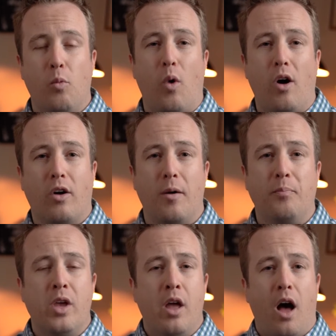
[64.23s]

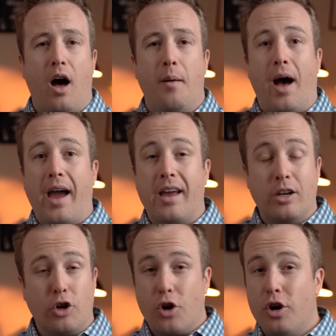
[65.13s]
welcome. I
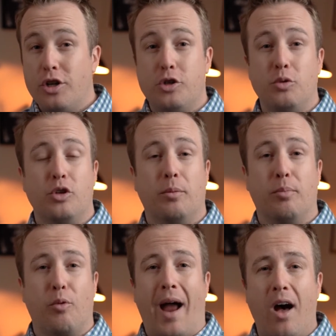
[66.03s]
encourage you to
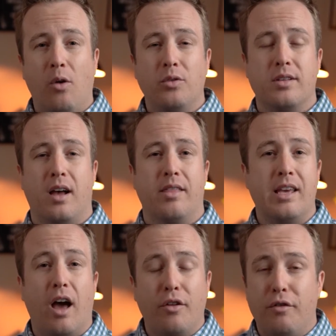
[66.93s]
browse
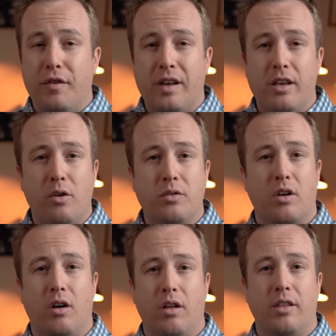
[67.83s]
the other videos
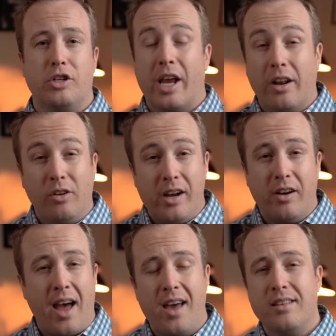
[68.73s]
on the channel here,
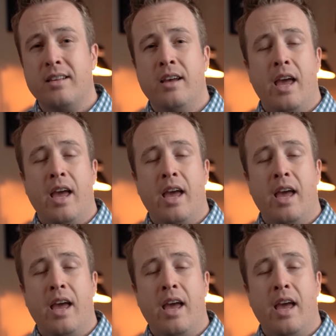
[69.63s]
guys.